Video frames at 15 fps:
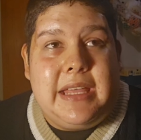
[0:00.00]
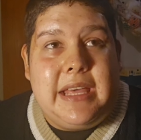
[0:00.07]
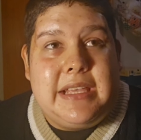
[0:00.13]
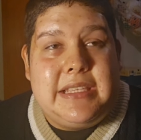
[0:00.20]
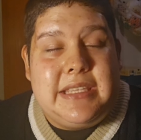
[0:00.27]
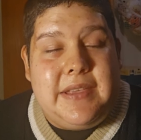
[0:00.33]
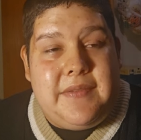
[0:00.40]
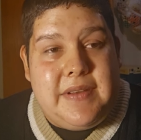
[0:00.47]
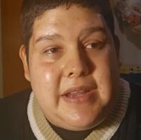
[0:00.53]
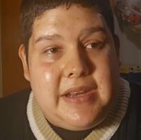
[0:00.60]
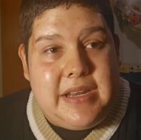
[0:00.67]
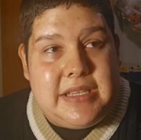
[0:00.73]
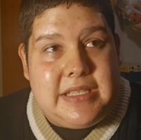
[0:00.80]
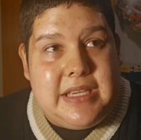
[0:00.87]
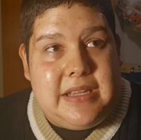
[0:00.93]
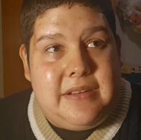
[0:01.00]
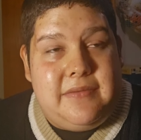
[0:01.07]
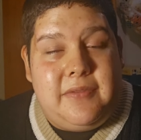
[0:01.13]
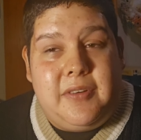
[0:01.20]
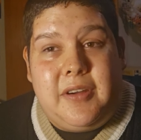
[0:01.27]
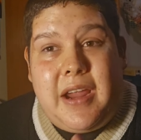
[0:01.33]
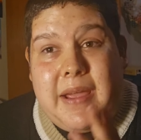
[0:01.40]
a 7 out of 10
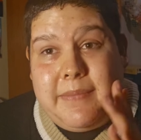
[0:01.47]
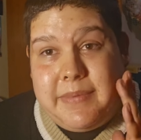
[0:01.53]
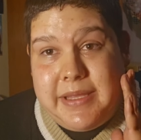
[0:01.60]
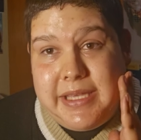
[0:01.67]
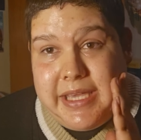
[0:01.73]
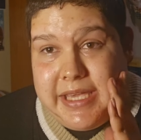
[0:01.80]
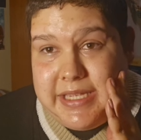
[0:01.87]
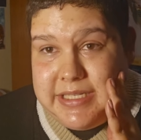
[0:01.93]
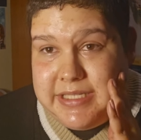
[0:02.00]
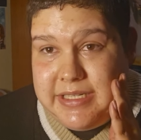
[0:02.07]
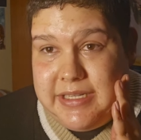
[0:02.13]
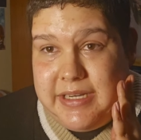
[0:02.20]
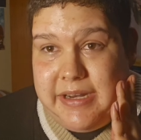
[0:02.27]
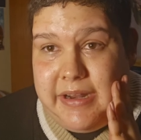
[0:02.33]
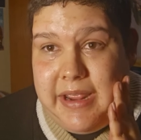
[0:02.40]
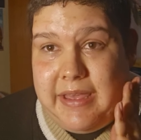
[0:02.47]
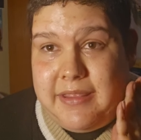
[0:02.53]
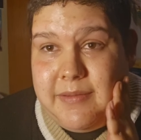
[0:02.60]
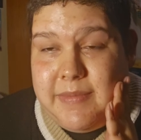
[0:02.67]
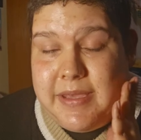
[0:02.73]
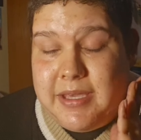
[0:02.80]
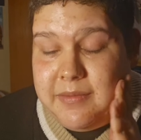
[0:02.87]
for application and how
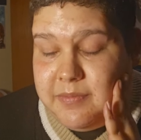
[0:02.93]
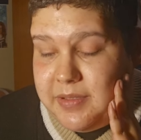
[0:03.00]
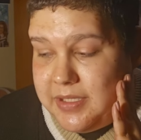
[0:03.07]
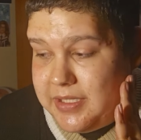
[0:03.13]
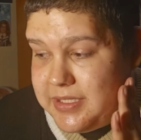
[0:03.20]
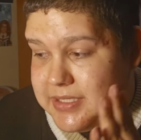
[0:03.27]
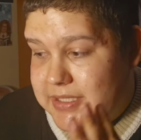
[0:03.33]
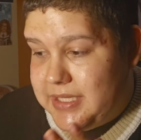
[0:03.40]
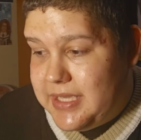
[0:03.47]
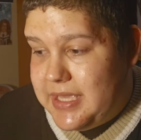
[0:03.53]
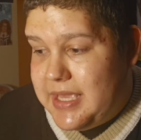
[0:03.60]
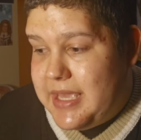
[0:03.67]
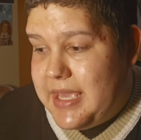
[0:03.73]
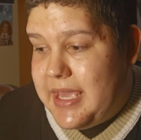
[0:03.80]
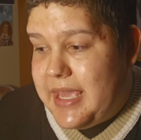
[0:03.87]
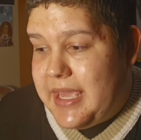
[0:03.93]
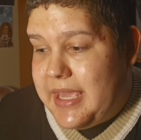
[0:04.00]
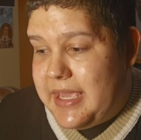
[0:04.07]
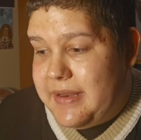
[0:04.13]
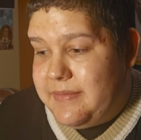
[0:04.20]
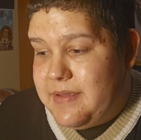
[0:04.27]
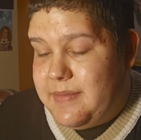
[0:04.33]
the makeup looks,
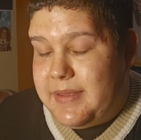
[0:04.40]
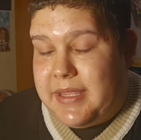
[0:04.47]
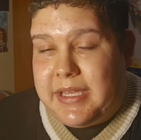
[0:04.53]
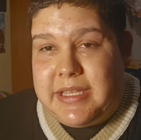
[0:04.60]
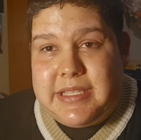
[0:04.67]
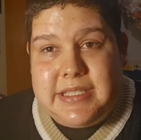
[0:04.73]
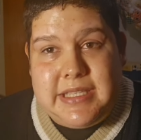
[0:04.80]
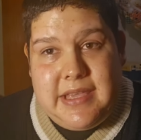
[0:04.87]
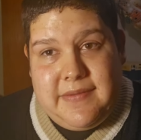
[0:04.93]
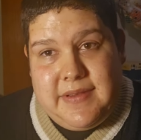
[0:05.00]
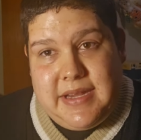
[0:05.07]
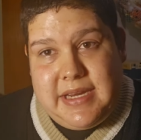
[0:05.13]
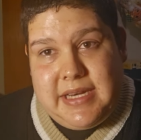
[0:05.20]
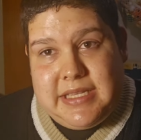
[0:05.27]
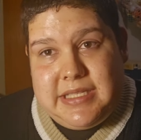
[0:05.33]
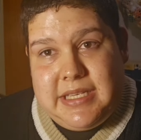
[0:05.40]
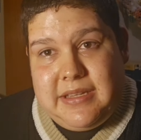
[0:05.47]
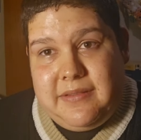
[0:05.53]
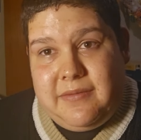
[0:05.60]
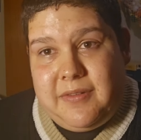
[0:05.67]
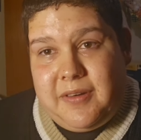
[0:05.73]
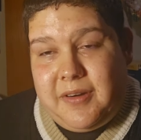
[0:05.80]
and maybe like a 7 out of
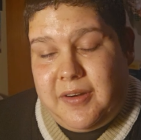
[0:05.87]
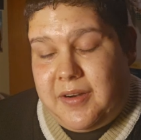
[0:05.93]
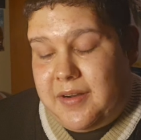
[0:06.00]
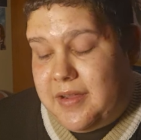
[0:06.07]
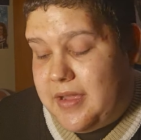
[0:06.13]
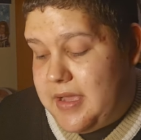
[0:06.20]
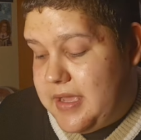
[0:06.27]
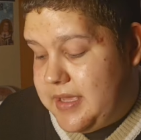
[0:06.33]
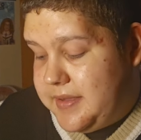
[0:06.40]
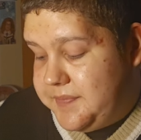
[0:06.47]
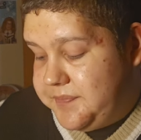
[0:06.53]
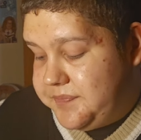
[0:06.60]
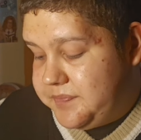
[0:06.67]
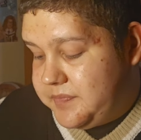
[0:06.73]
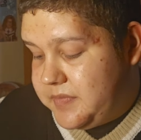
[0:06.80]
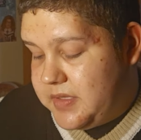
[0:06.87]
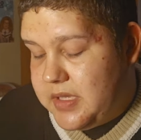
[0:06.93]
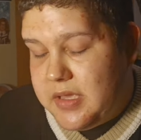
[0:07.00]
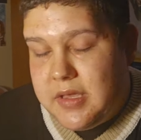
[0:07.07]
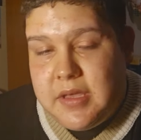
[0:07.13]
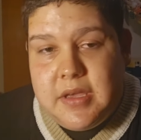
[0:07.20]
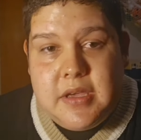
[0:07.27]
10 for
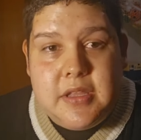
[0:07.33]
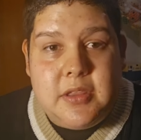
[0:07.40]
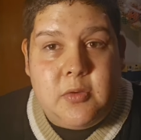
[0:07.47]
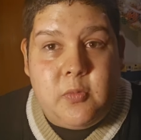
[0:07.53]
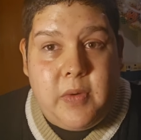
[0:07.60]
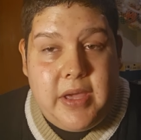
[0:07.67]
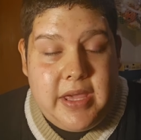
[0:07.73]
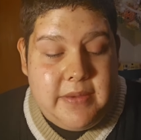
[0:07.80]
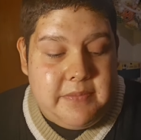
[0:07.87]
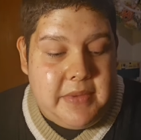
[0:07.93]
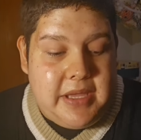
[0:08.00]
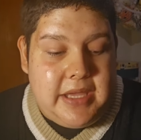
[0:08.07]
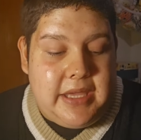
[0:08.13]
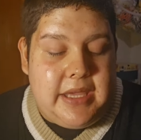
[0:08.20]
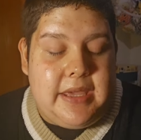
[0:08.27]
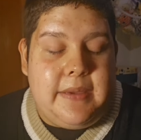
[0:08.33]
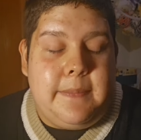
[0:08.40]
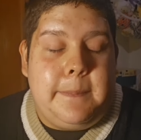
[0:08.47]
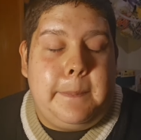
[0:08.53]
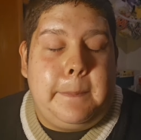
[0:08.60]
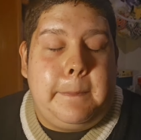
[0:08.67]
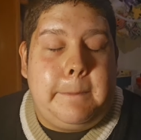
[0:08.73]
the way
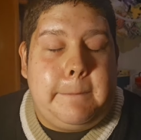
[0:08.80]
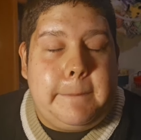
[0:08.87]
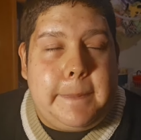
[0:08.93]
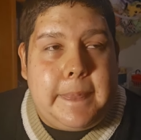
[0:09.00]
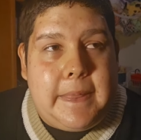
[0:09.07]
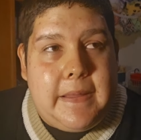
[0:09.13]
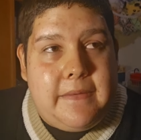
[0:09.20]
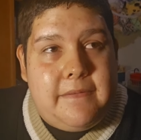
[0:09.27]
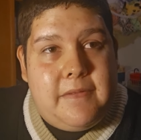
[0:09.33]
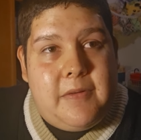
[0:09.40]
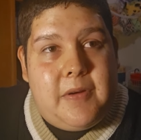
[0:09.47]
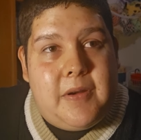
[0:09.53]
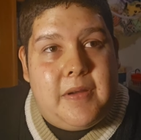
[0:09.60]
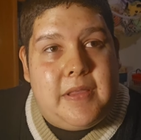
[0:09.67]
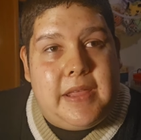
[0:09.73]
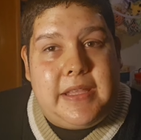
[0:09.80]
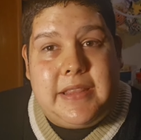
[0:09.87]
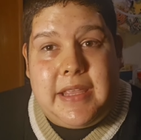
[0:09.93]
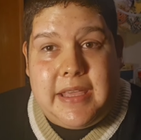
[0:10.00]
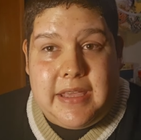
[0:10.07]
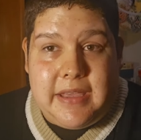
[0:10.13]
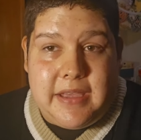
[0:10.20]
for like
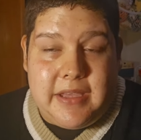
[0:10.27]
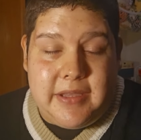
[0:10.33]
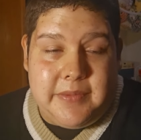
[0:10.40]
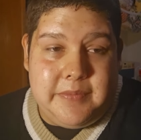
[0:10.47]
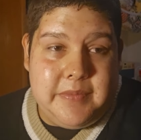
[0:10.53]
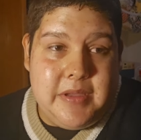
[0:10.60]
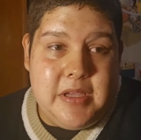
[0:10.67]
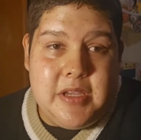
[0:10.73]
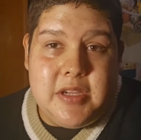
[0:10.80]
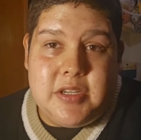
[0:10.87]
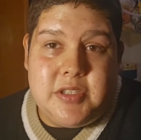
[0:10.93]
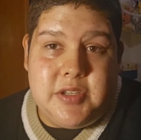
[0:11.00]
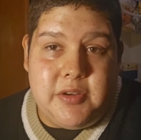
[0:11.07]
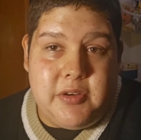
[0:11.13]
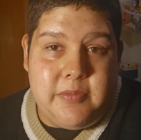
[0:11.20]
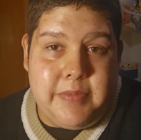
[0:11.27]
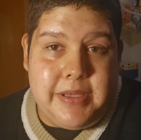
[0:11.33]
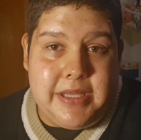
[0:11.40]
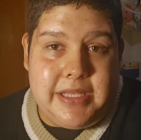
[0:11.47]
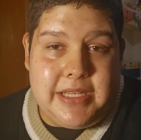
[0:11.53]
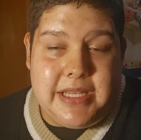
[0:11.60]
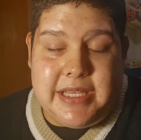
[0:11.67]
the
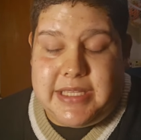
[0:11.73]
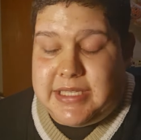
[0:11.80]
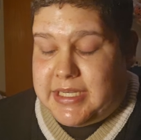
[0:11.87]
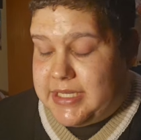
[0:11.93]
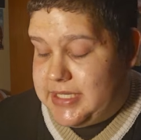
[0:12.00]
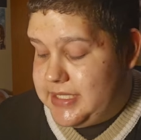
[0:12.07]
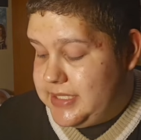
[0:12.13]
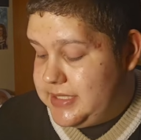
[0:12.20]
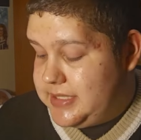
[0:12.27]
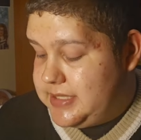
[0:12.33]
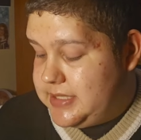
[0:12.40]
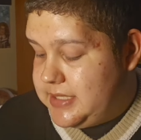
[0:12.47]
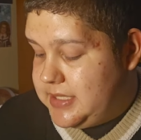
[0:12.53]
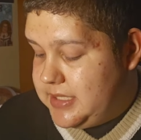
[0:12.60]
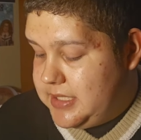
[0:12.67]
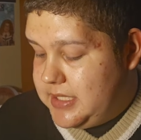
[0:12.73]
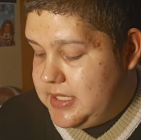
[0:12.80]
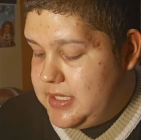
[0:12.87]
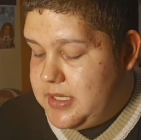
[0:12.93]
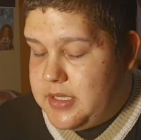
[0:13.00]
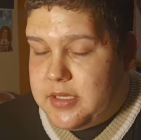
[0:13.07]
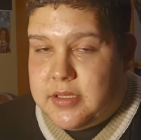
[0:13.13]
durability test.
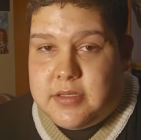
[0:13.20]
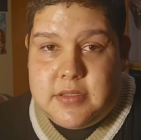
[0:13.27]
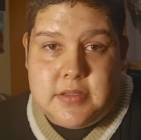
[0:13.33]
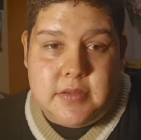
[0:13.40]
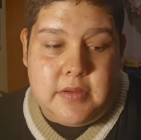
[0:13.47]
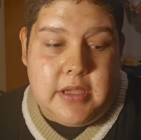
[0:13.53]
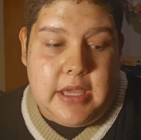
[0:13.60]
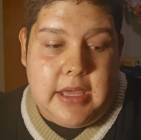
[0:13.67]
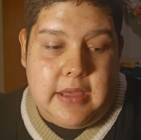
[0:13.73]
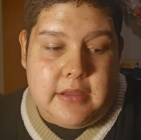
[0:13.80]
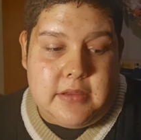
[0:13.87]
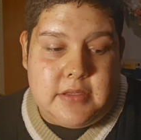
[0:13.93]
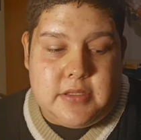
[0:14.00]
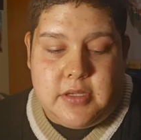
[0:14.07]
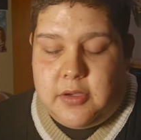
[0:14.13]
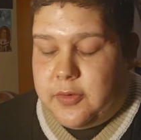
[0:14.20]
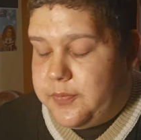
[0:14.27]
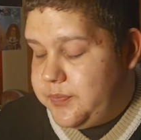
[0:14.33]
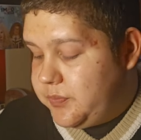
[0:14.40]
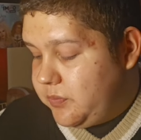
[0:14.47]
So yeah, so